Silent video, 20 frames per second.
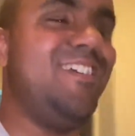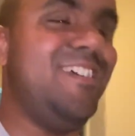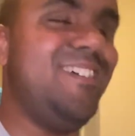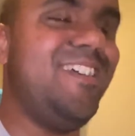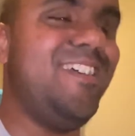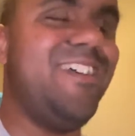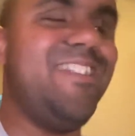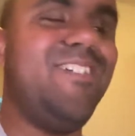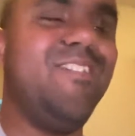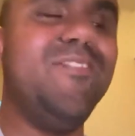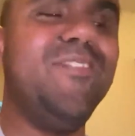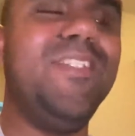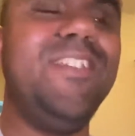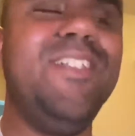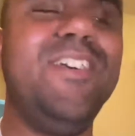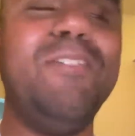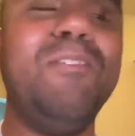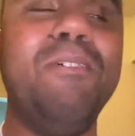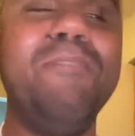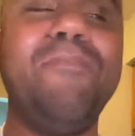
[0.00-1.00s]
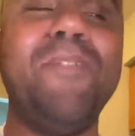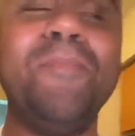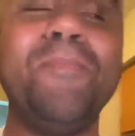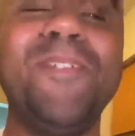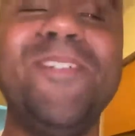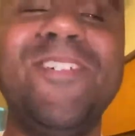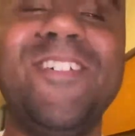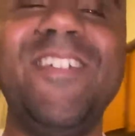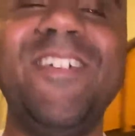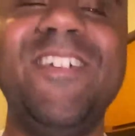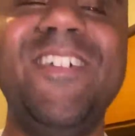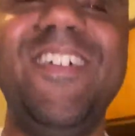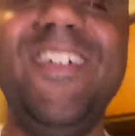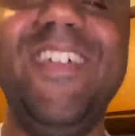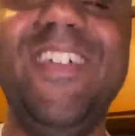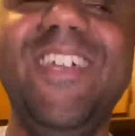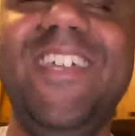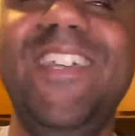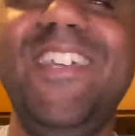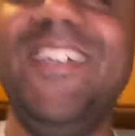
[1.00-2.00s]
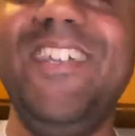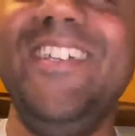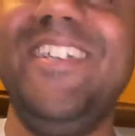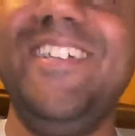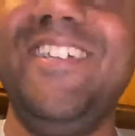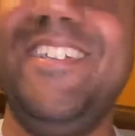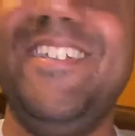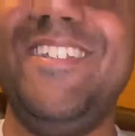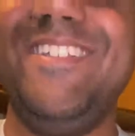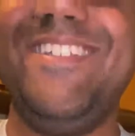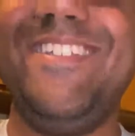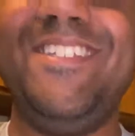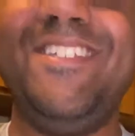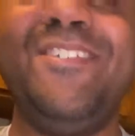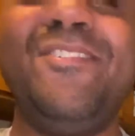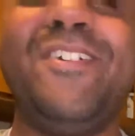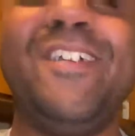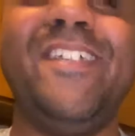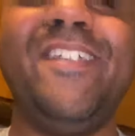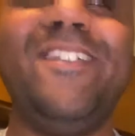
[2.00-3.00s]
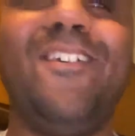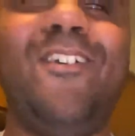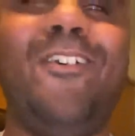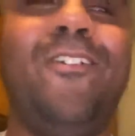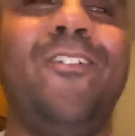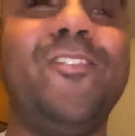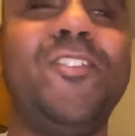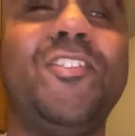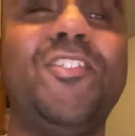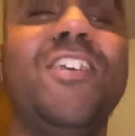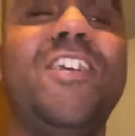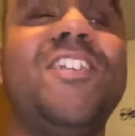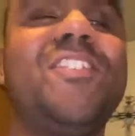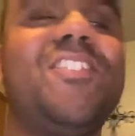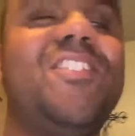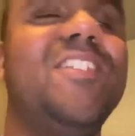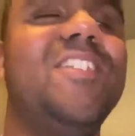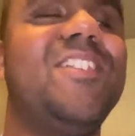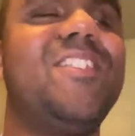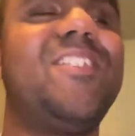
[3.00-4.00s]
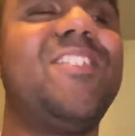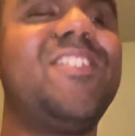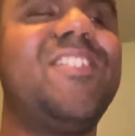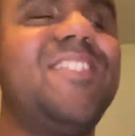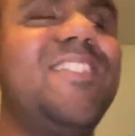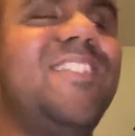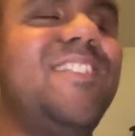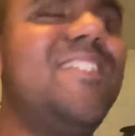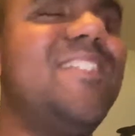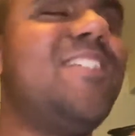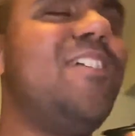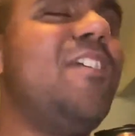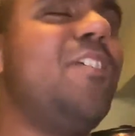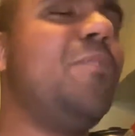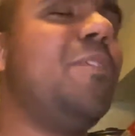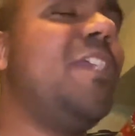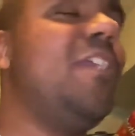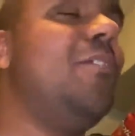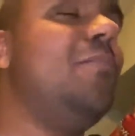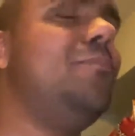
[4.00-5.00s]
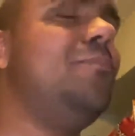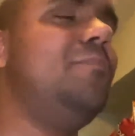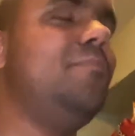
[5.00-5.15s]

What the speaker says: I don't know if I'm going to do it all justice. So here we go.